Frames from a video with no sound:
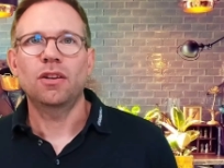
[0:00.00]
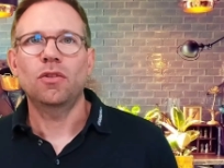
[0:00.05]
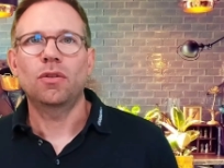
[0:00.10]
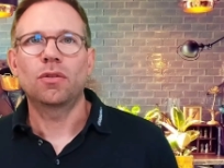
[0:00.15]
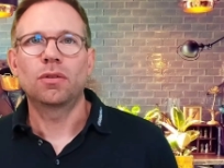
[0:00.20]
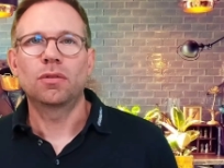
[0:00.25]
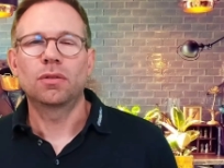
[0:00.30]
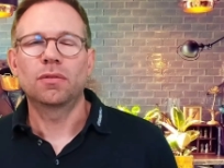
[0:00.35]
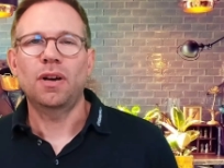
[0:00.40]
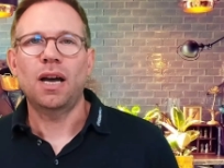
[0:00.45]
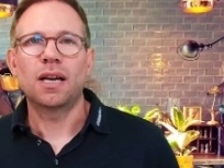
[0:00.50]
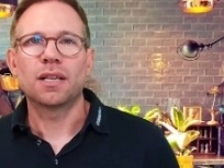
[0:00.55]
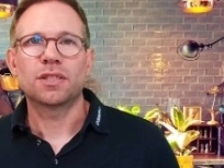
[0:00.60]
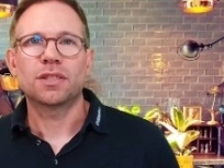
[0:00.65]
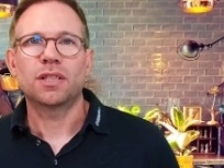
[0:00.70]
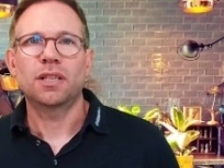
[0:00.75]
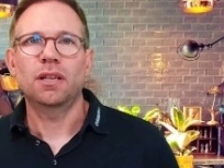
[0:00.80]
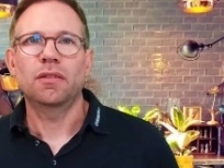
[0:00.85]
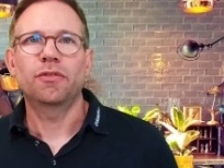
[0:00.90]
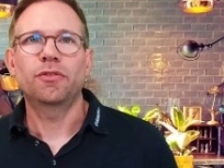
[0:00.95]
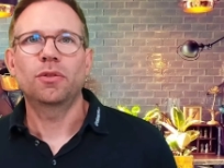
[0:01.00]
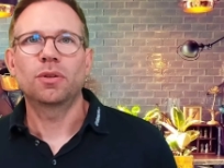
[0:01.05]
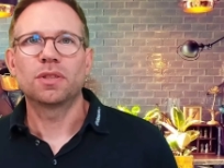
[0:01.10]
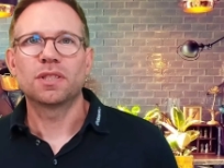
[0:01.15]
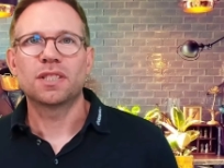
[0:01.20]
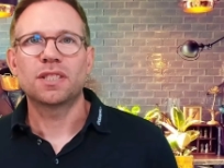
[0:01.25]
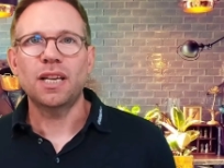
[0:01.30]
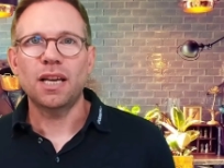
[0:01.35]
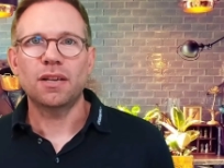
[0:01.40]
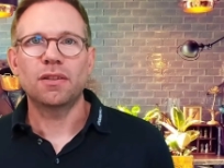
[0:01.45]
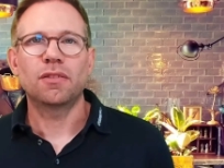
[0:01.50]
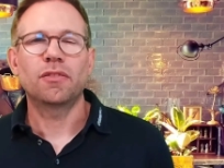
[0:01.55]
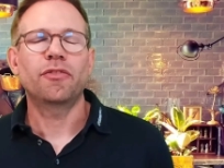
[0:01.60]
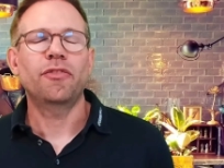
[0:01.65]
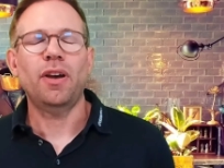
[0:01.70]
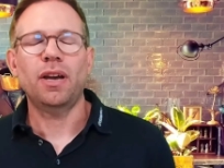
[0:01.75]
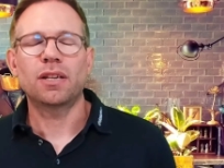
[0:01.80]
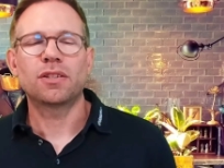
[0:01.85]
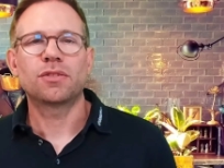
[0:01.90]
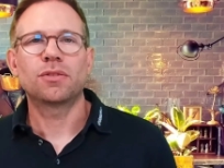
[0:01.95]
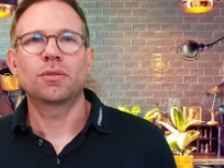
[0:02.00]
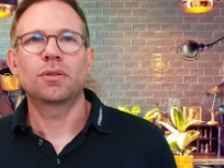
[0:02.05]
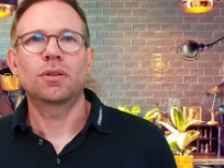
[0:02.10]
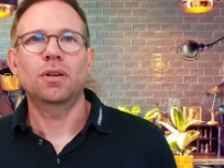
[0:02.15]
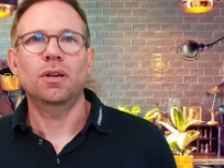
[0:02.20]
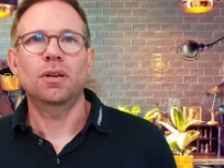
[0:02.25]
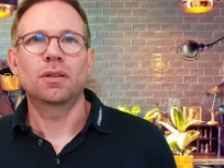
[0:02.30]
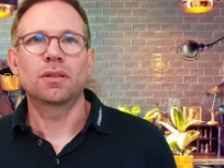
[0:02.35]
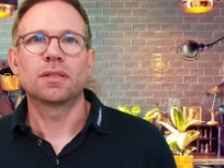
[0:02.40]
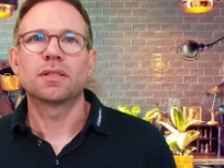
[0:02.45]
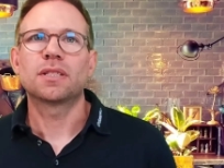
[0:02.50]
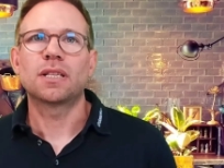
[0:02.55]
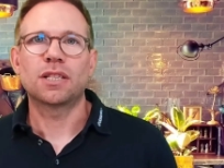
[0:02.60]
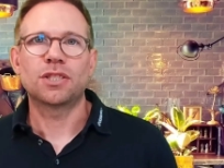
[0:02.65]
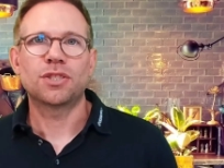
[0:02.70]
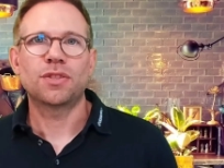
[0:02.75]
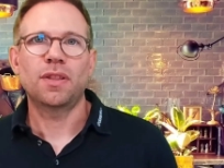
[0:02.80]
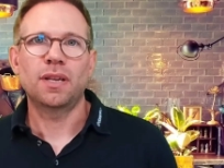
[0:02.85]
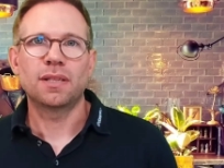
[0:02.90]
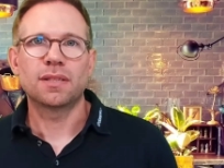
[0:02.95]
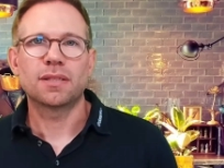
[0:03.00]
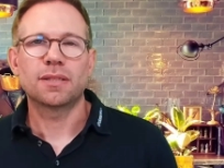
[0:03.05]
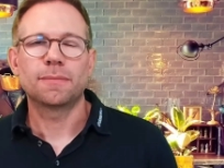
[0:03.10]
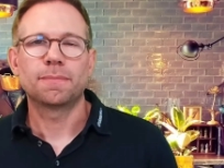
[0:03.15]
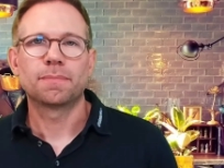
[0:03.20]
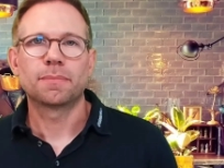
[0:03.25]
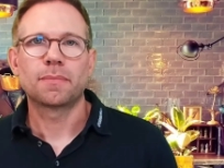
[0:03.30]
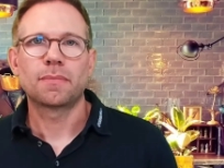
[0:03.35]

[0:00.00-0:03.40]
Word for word: or asking for a second factor or such things.